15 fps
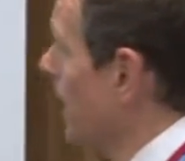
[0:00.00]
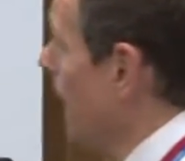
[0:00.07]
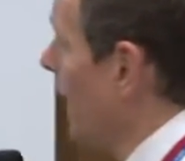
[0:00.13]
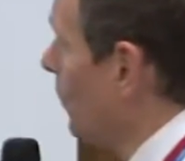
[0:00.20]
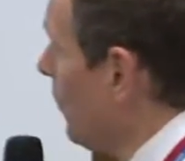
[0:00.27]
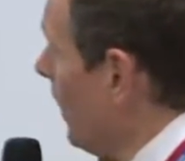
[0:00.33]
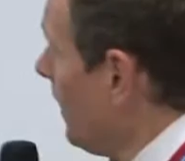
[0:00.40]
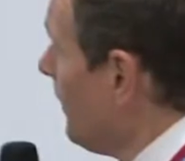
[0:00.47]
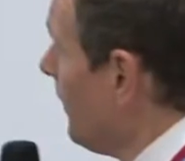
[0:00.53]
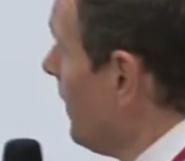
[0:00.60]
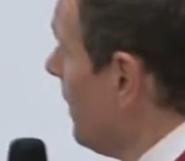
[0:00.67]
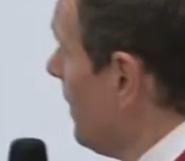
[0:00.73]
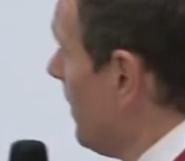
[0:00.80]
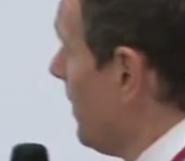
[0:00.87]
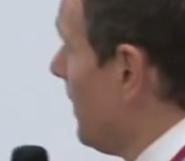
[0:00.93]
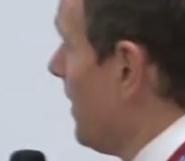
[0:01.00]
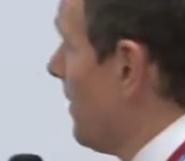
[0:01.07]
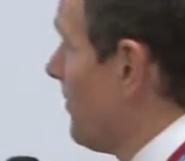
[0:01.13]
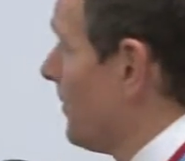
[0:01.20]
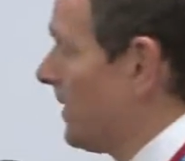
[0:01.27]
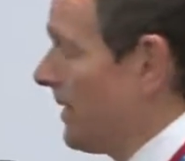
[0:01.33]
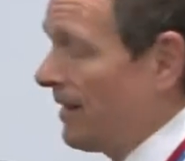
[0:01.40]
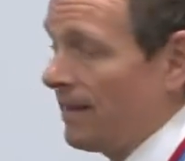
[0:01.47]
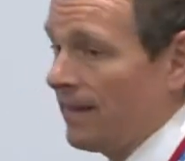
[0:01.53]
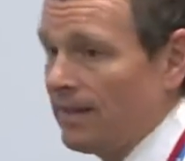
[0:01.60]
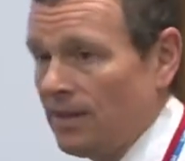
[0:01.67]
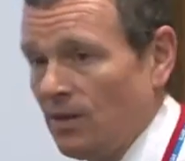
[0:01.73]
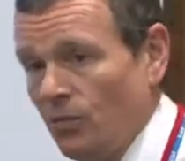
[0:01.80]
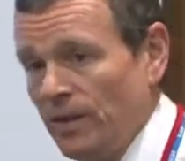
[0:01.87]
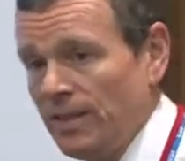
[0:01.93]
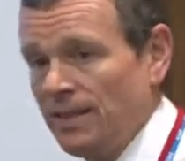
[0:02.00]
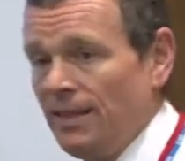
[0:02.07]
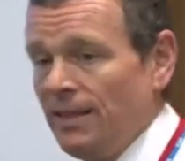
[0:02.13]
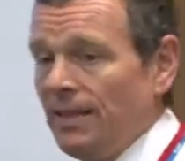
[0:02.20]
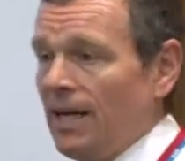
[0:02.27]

And one of the settings that we see